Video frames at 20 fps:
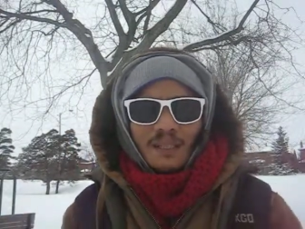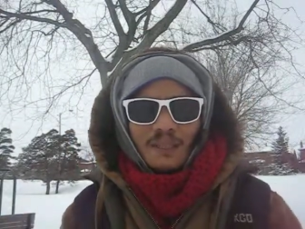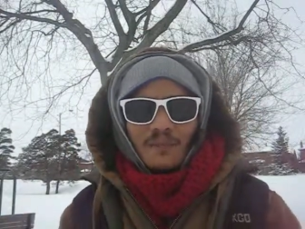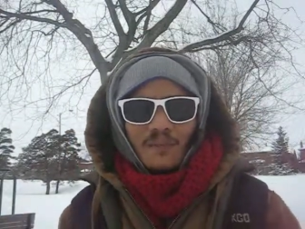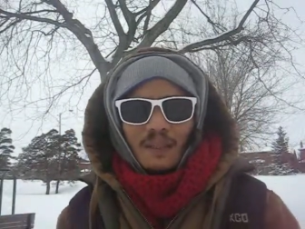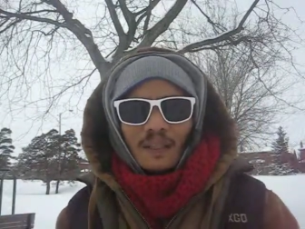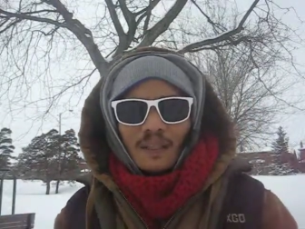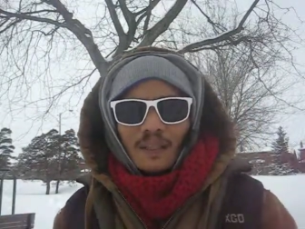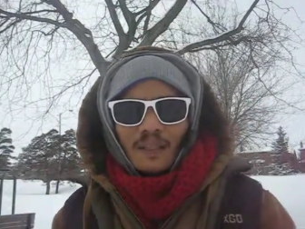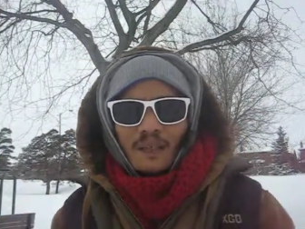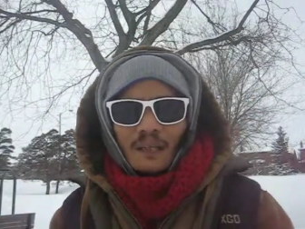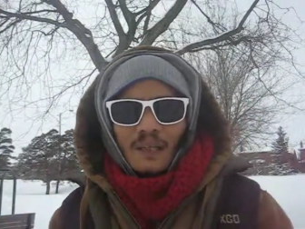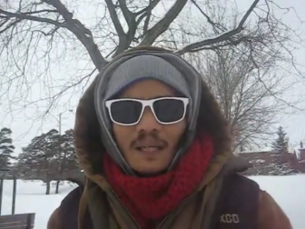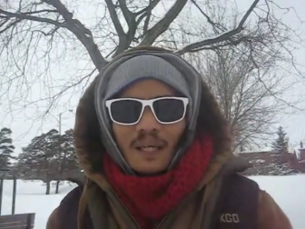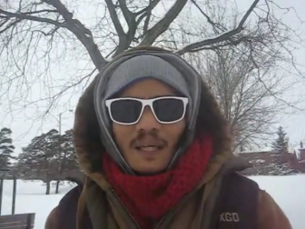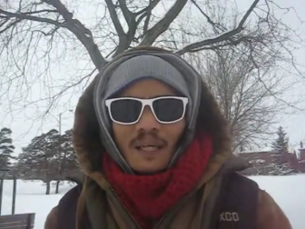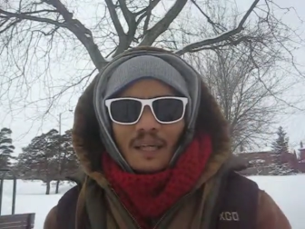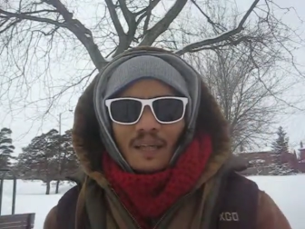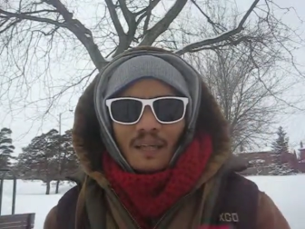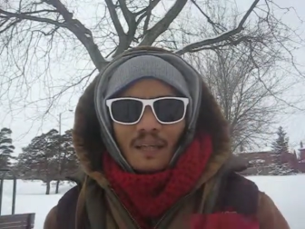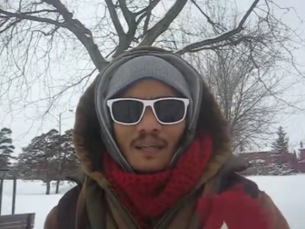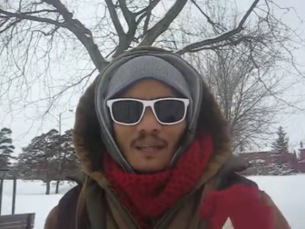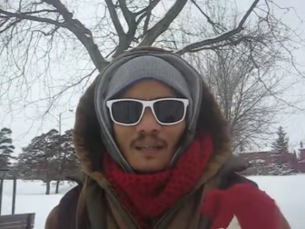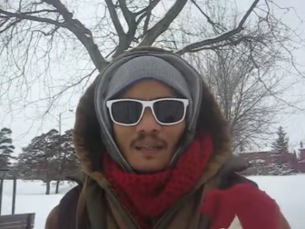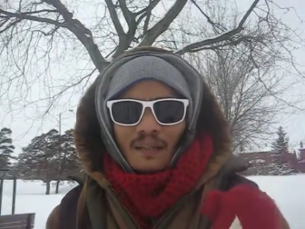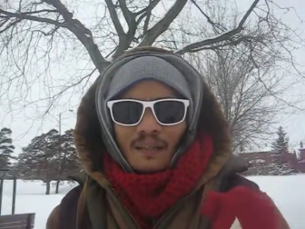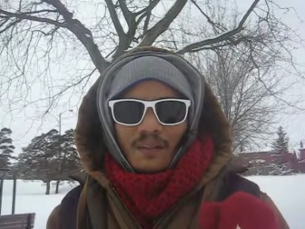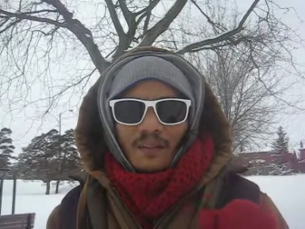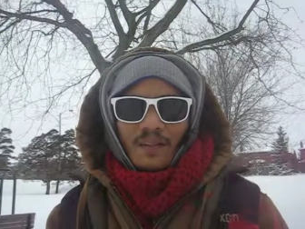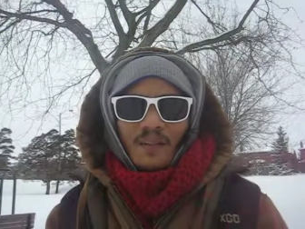video
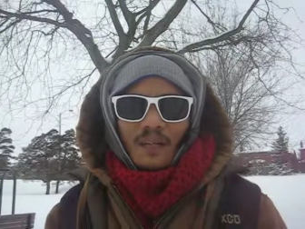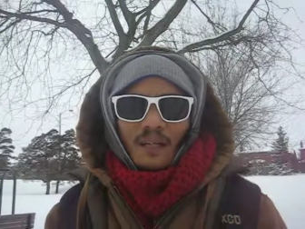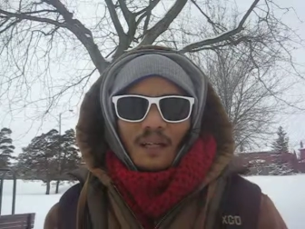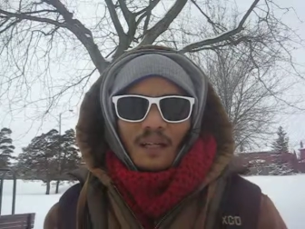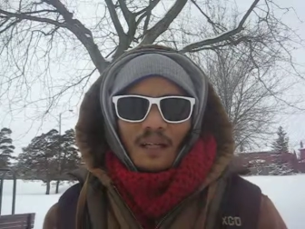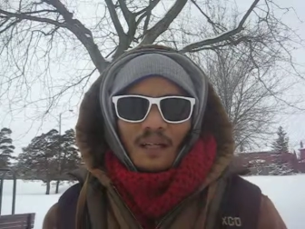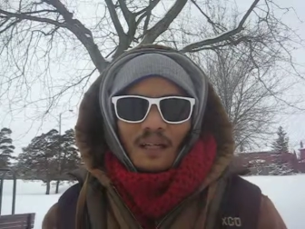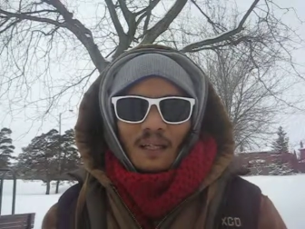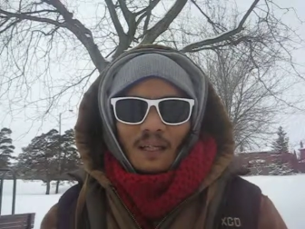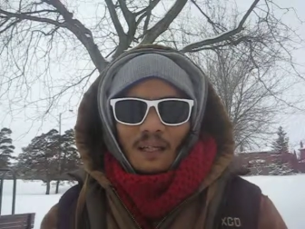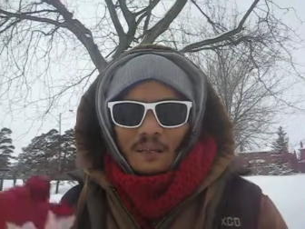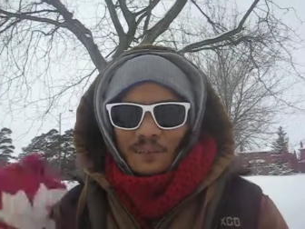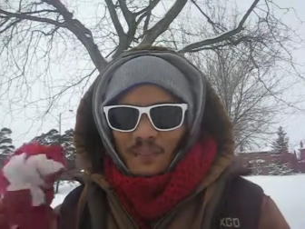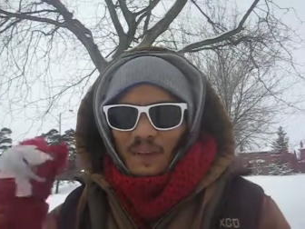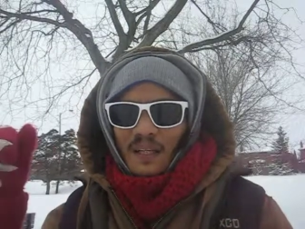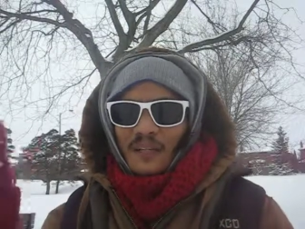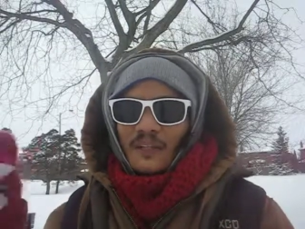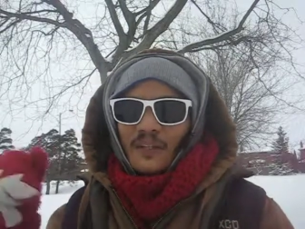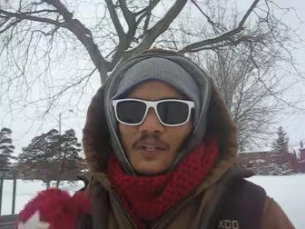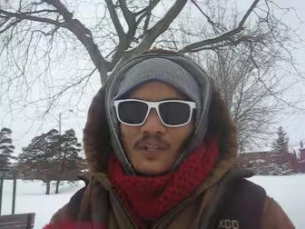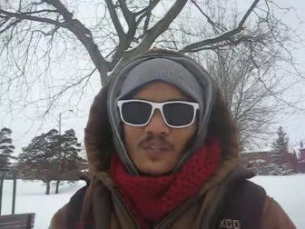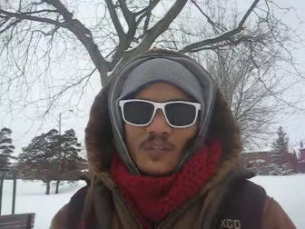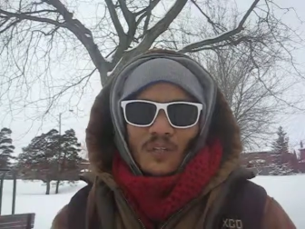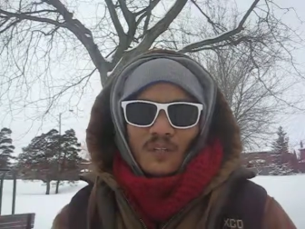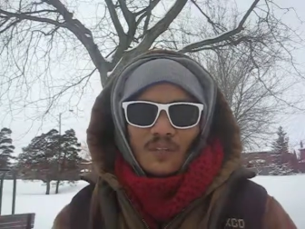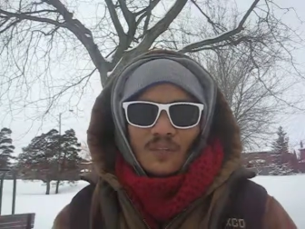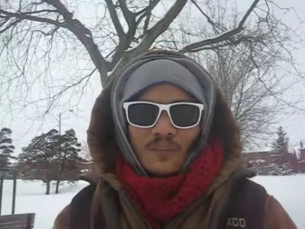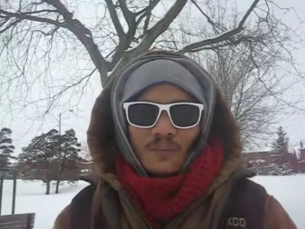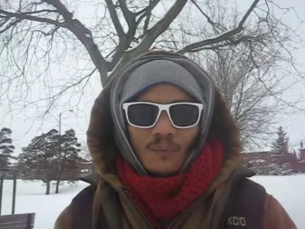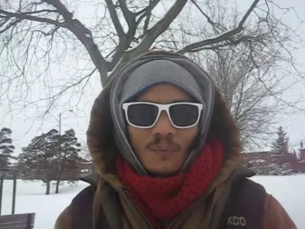is in
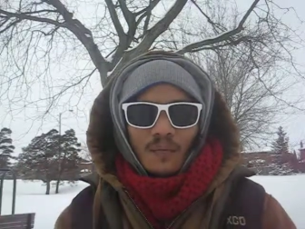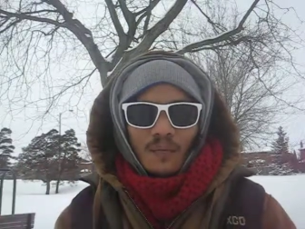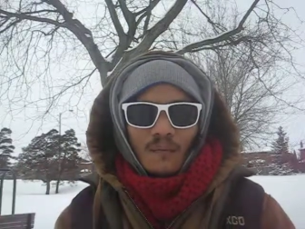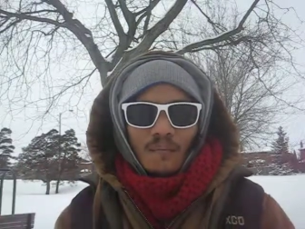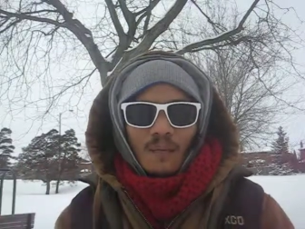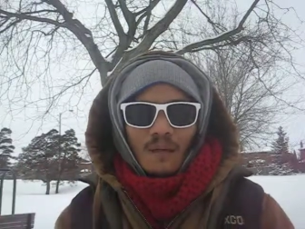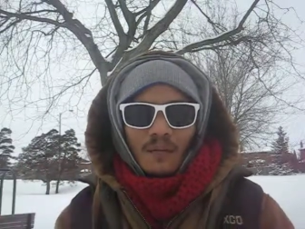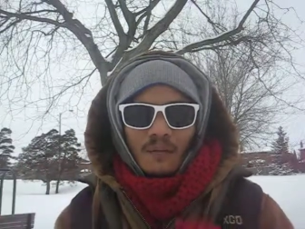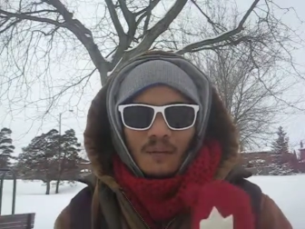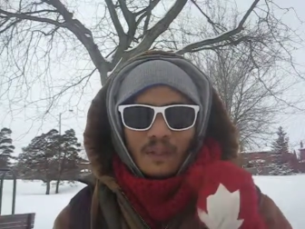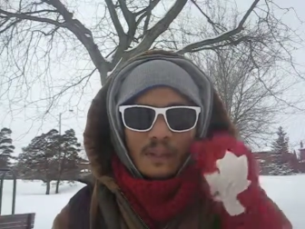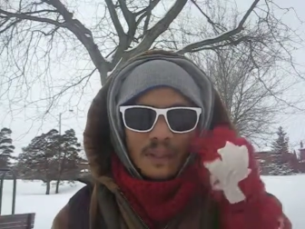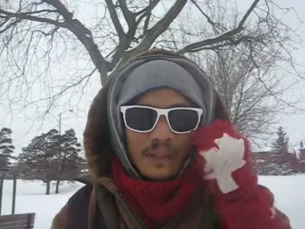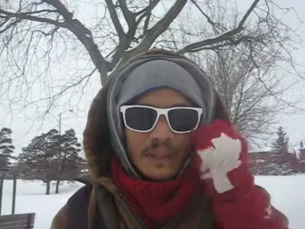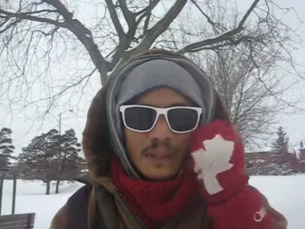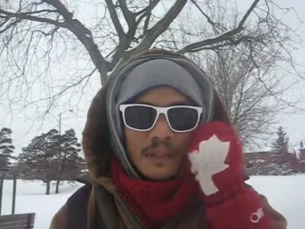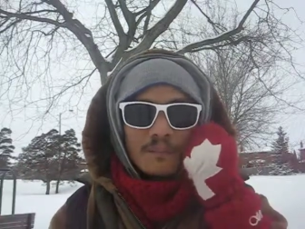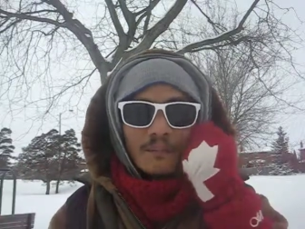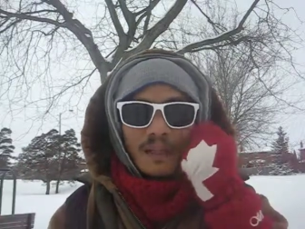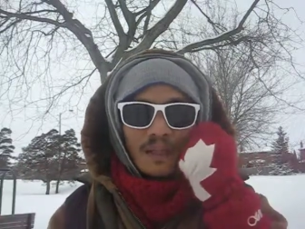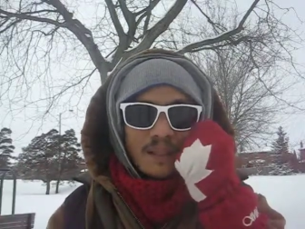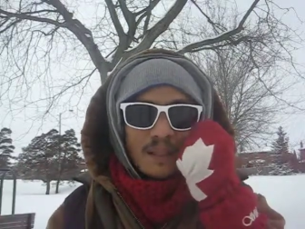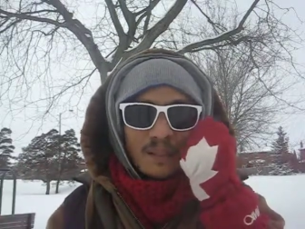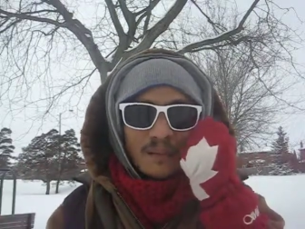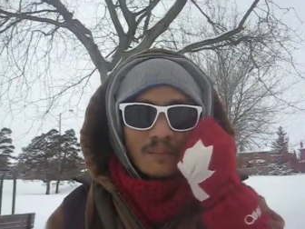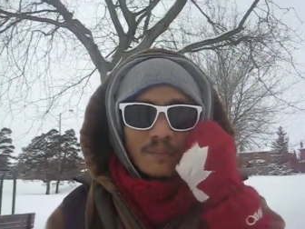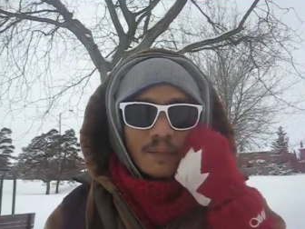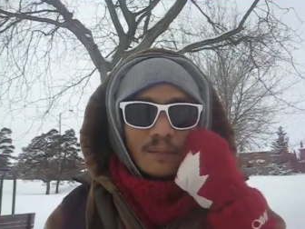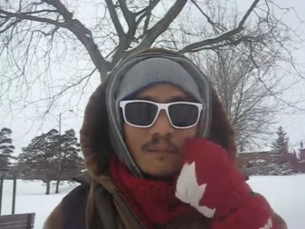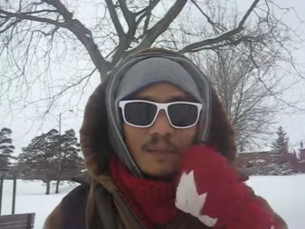conjunction with Marian, my
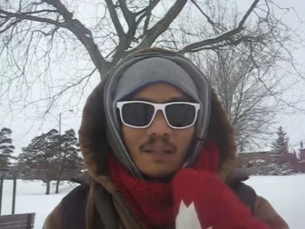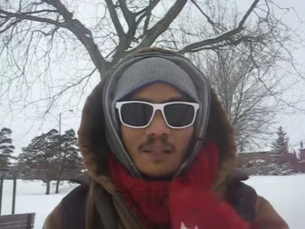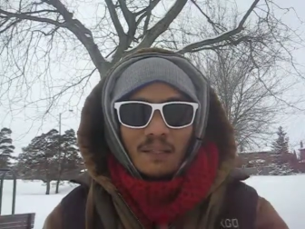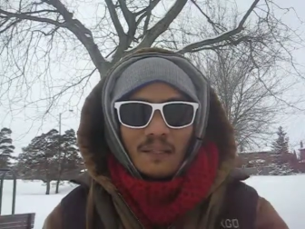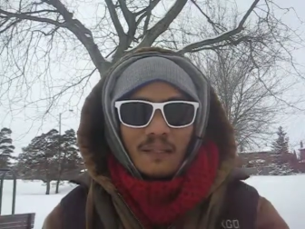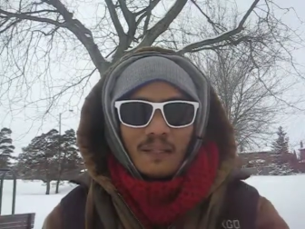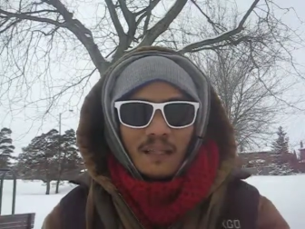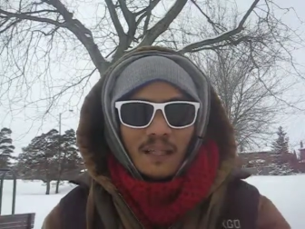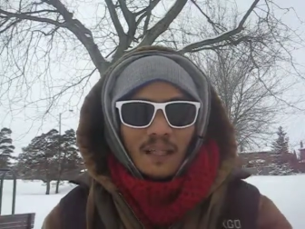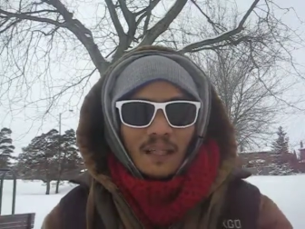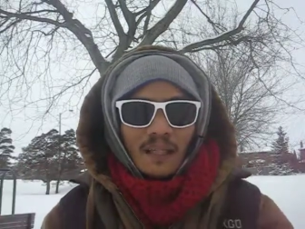good friend Marian,